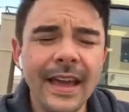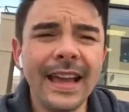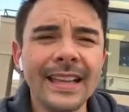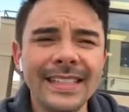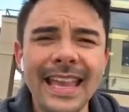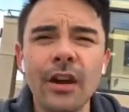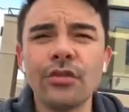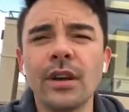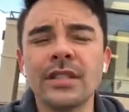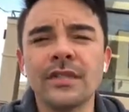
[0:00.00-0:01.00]
Because account
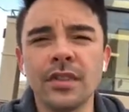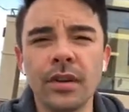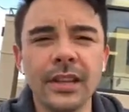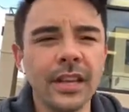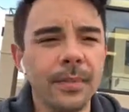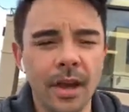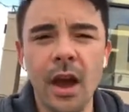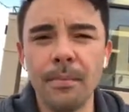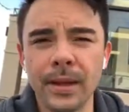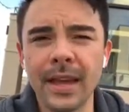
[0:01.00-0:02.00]
transfers are a little bit
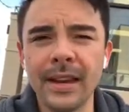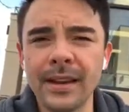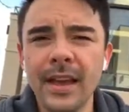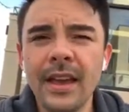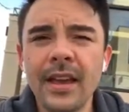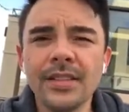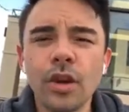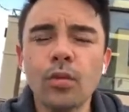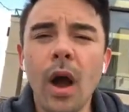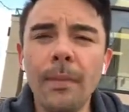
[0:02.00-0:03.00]
complicated.
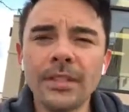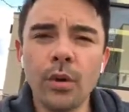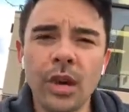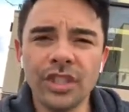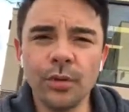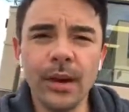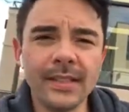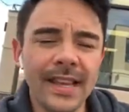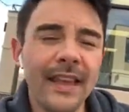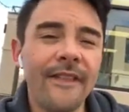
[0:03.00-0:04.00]
So Robin's question
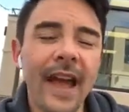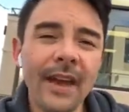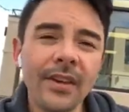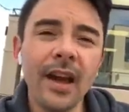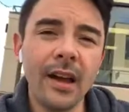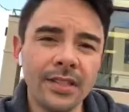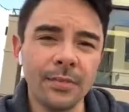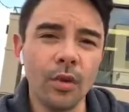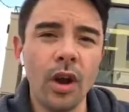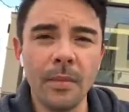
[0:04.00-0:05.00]
was, if I have a
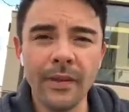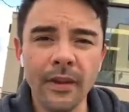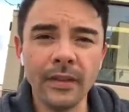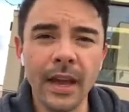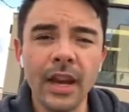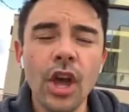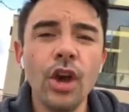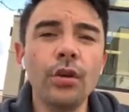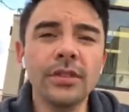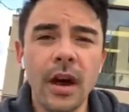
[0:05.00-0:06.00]
customer on my front line
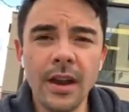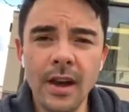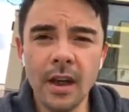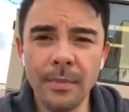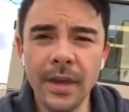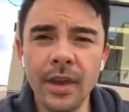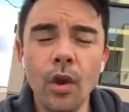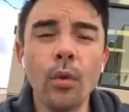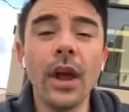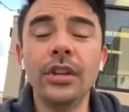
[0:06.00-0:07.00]
who's on
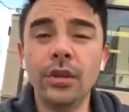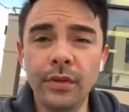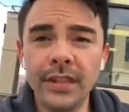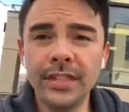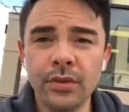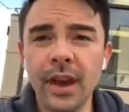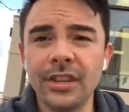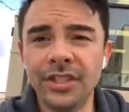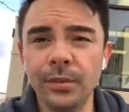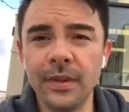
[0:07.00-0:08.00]
LRP, would I do this
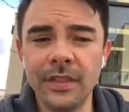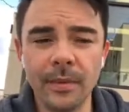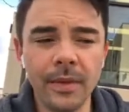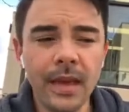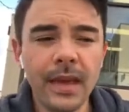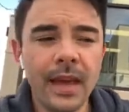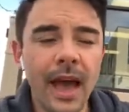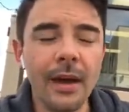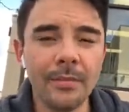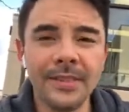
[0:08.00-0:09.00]
strategy with them?
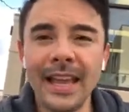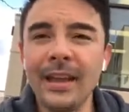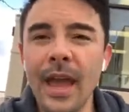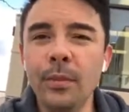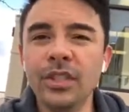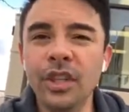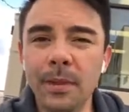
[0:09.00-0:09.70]
Say, hey, would you